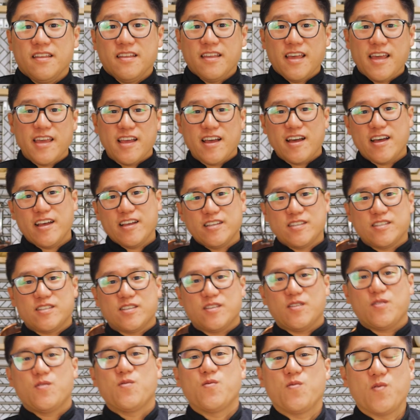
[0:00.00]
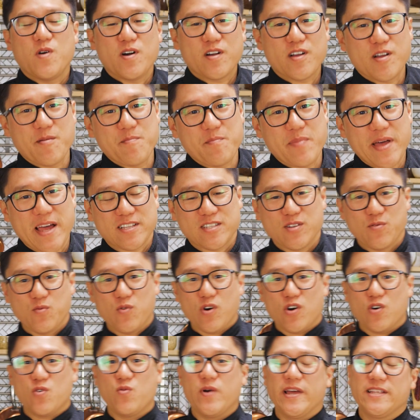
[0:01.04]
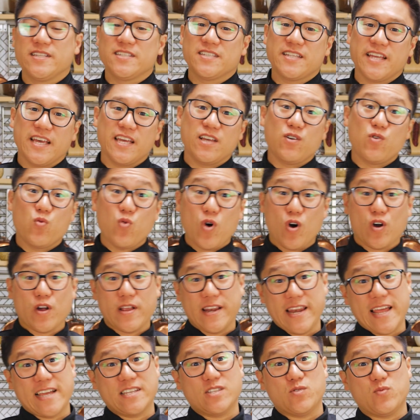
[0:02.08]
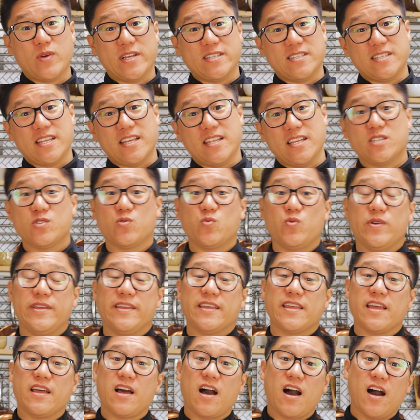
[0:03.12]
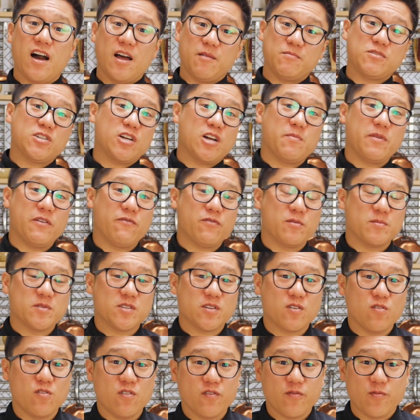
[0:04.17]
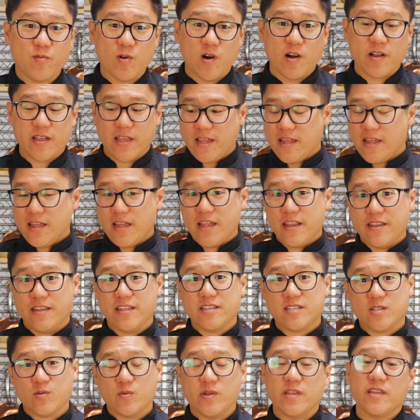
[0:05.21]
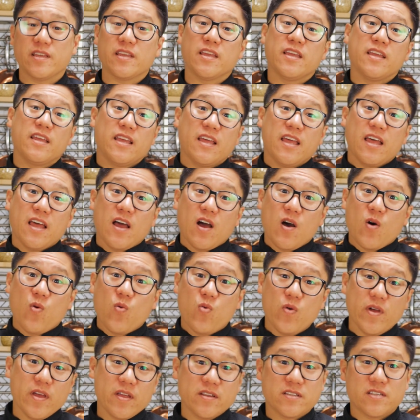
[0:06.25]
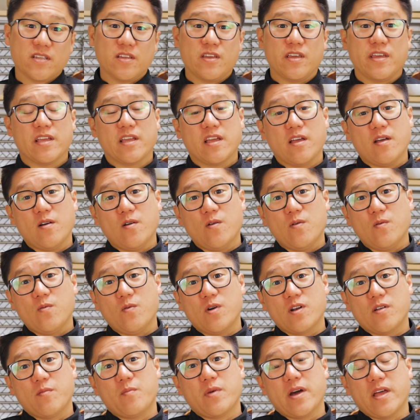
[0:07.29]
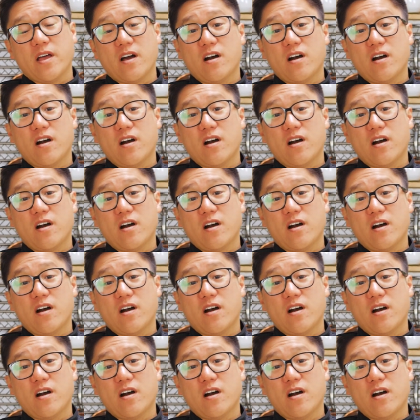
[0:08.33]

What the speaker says: Hey guys, welcome back to Wok Wednesday or Wok-less Wednesday this week. I'm Jeremy from School of Wok, and this week we're doing one of my